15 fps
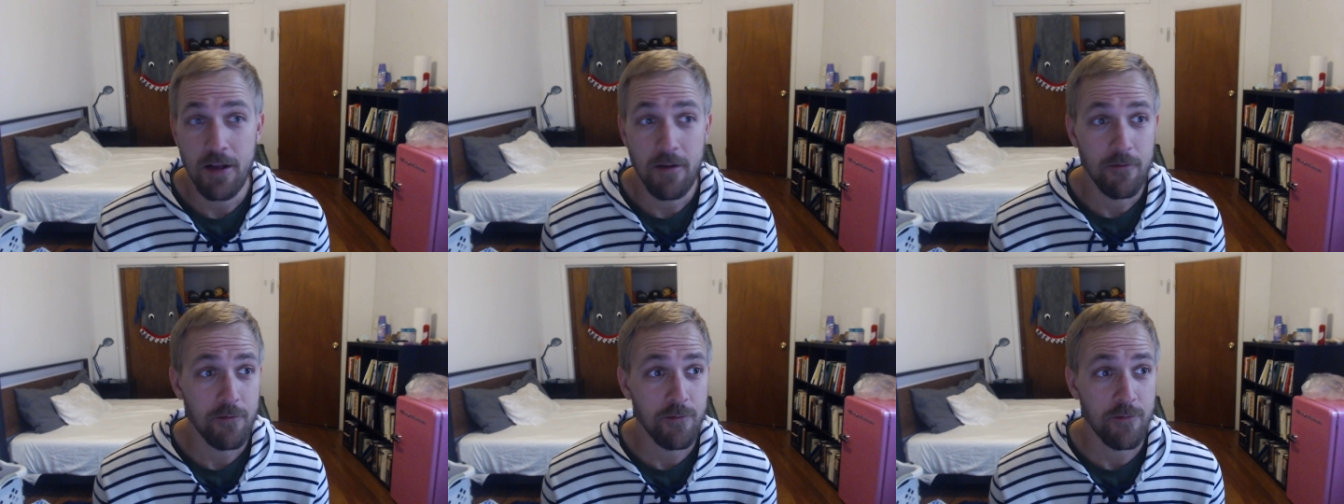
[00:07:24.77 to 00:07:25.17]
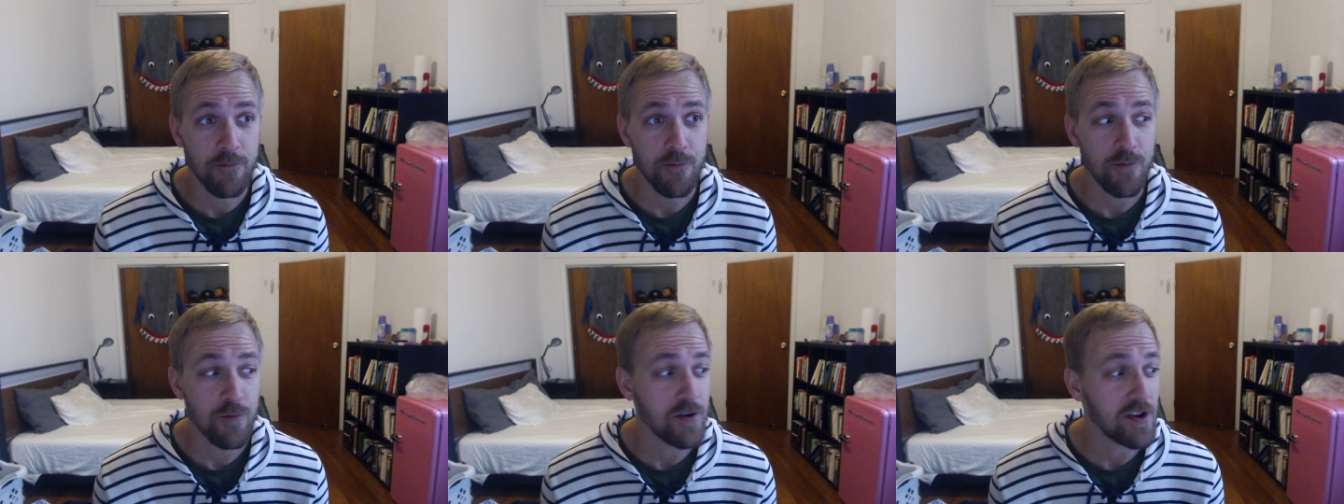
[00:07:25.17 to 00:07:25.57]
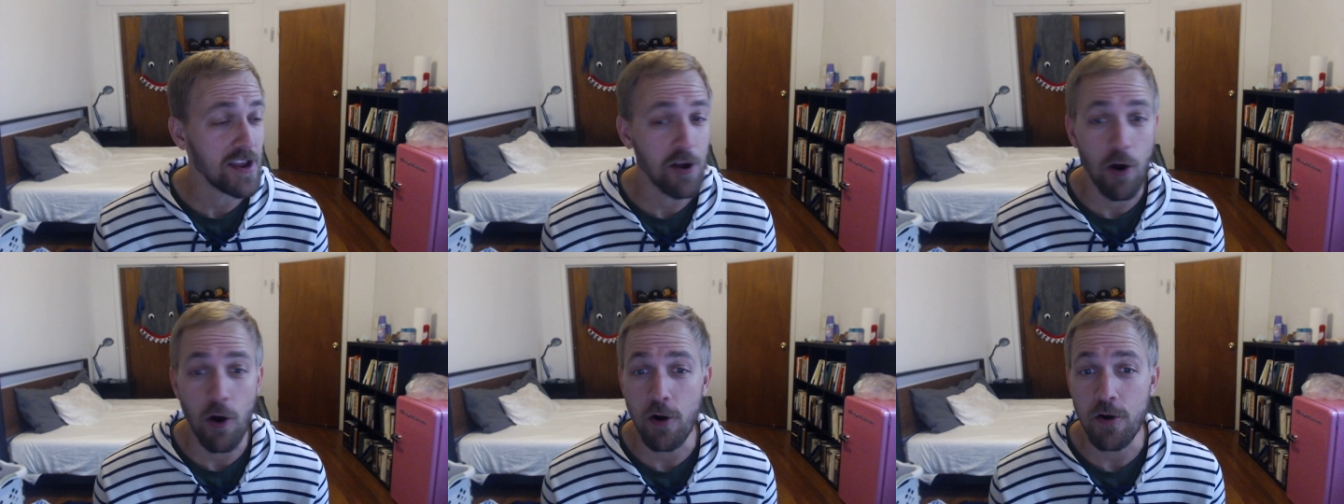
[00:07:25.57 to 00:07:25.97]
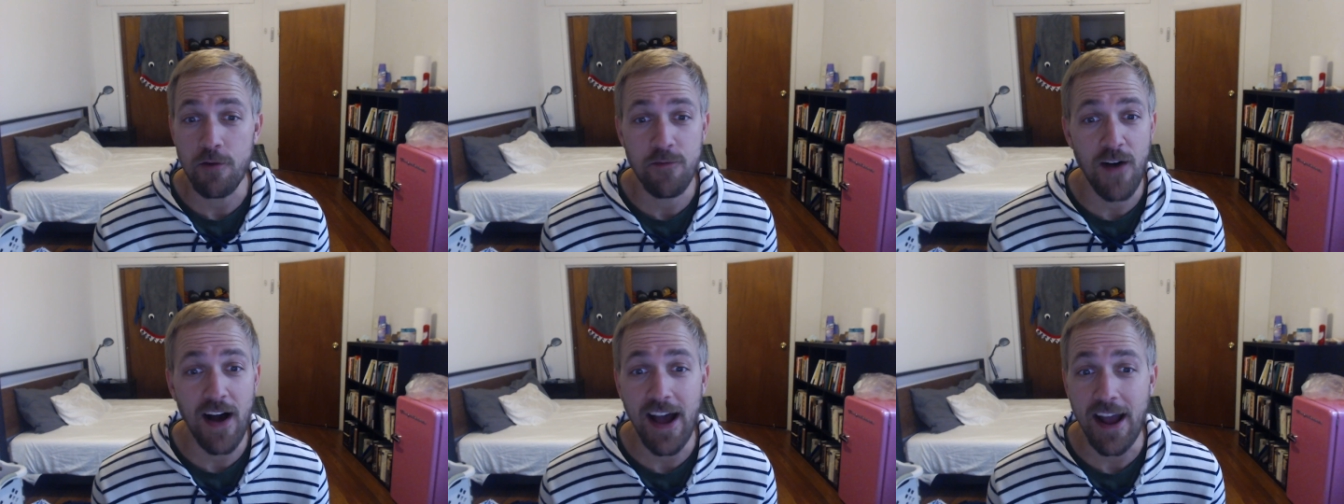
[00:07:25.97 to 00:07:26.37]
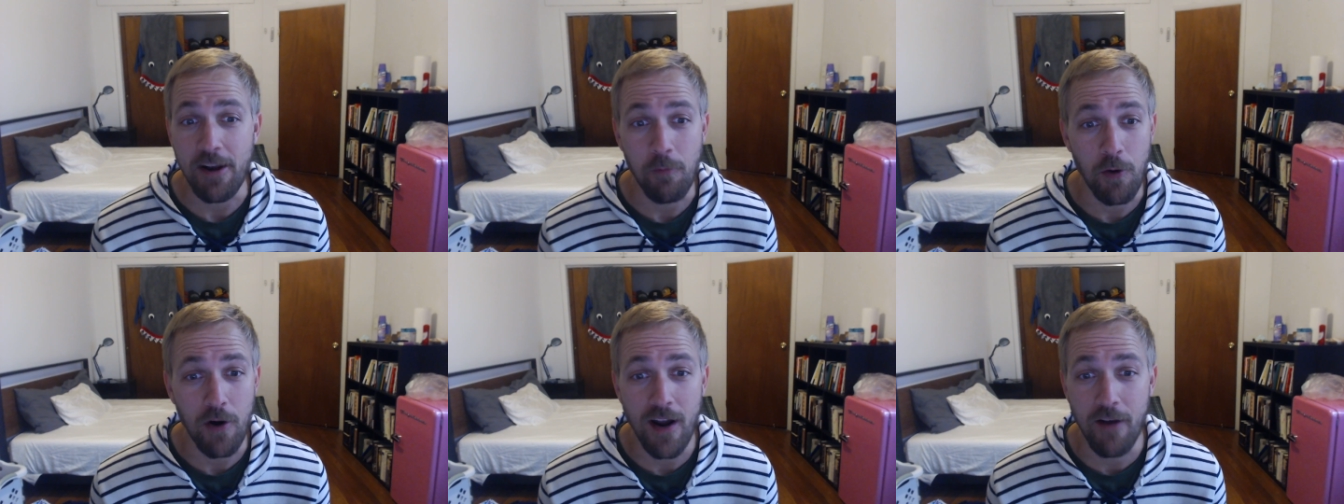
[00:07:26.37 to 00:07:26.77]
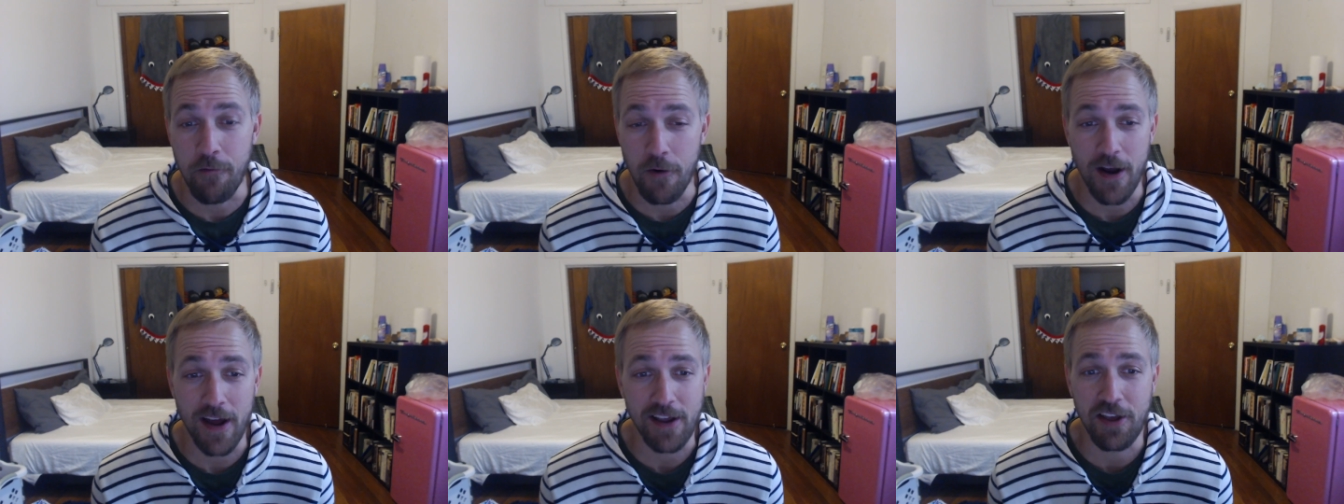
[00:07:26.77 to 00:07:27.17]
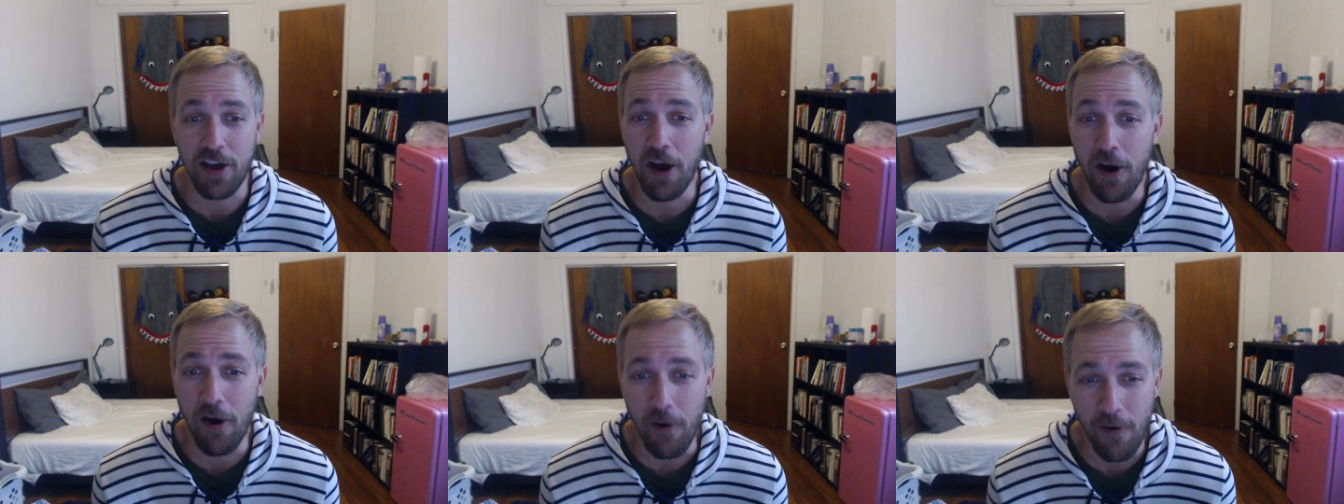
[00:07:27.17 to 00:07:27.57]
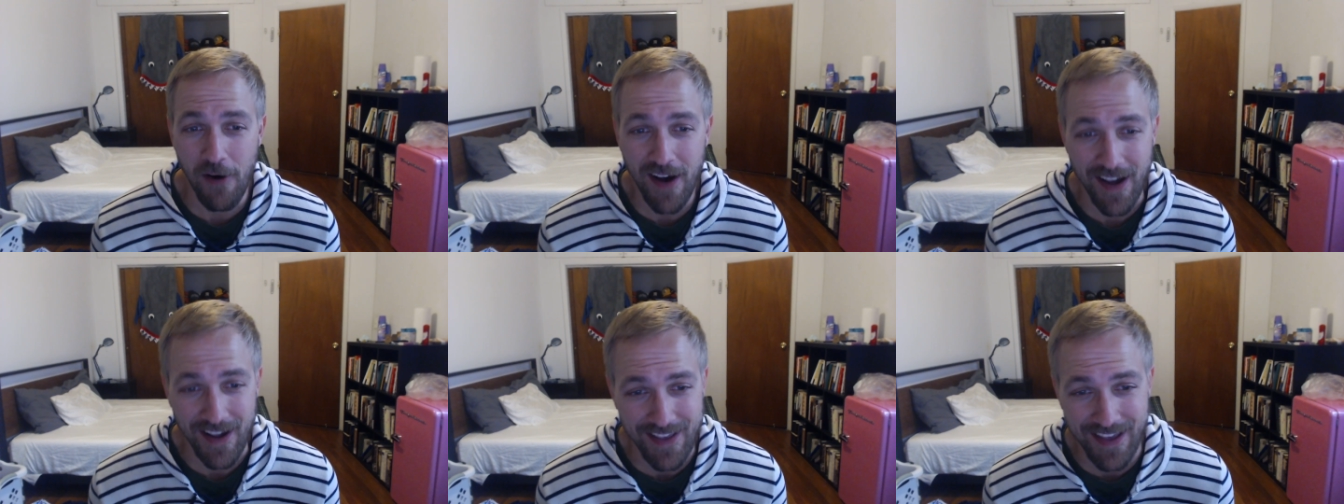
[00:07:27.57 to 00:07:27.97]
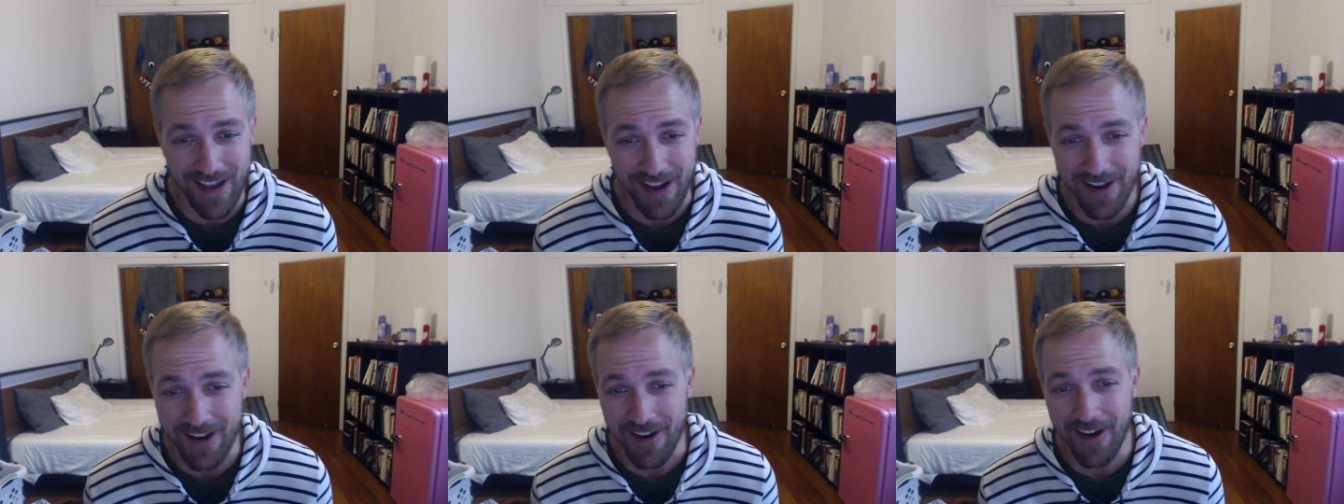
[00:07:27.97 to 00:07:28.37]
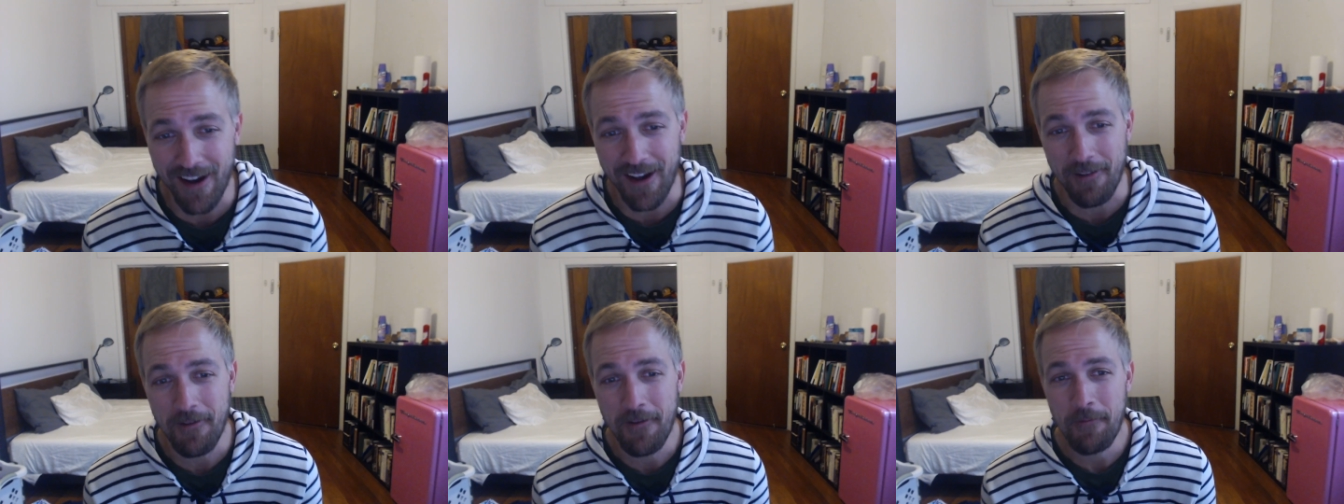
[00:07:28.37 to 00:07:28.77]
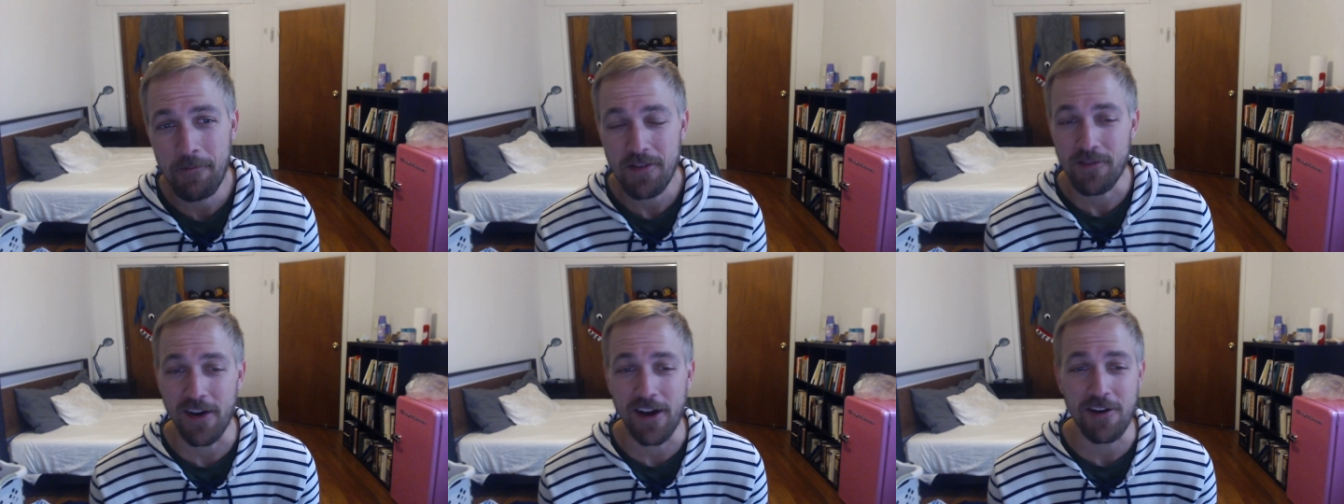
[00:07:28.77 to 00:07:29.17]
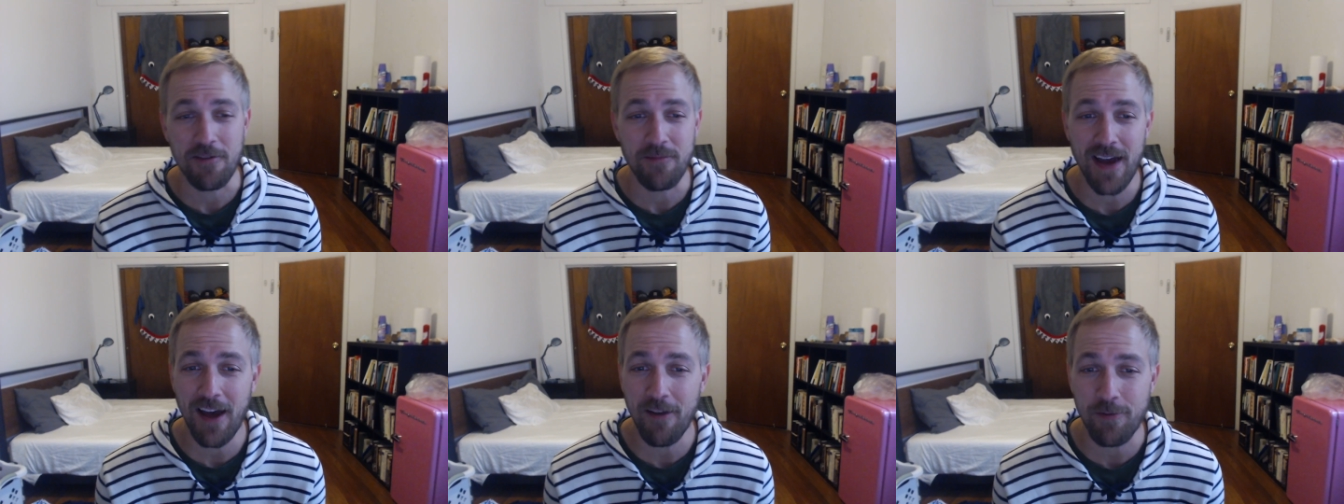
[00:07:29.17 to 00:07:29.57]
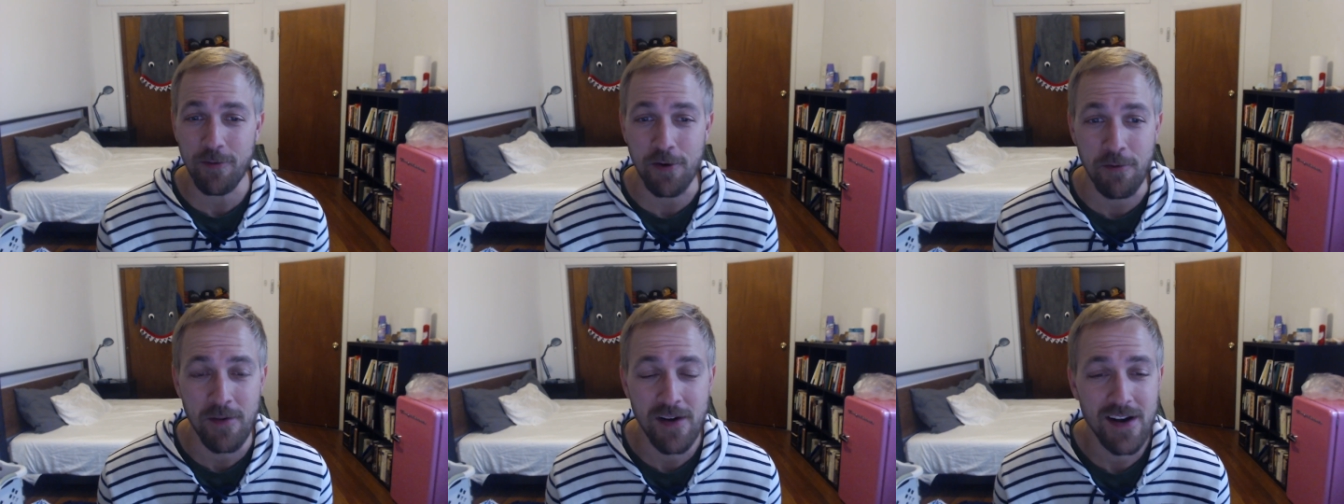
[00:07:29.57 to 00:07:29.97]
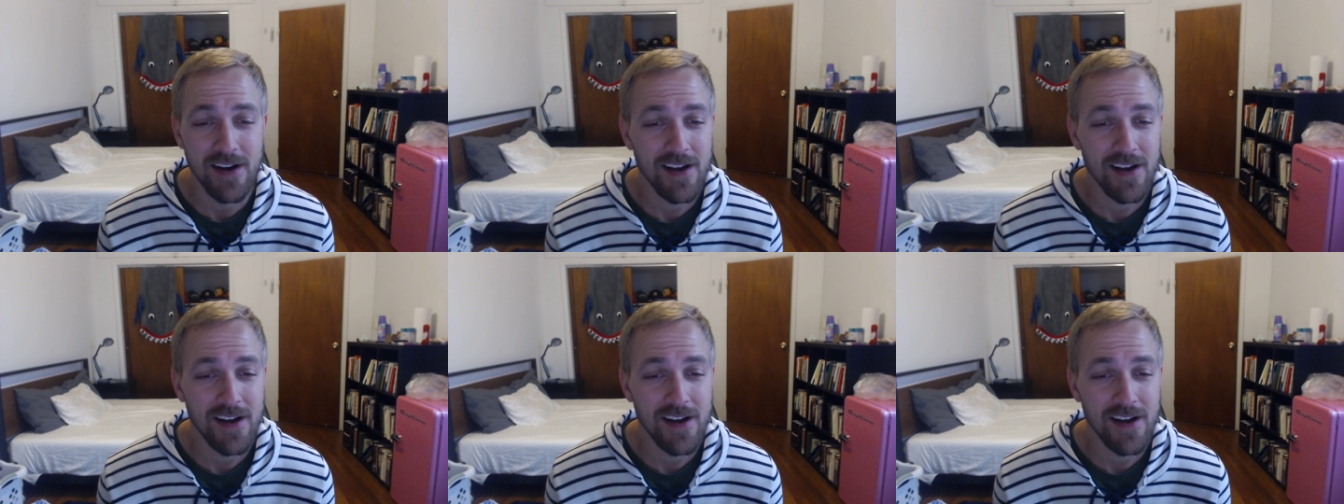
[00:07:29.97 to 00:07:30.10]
Freaking hard to find wherever I go. I cannot find a bathroom.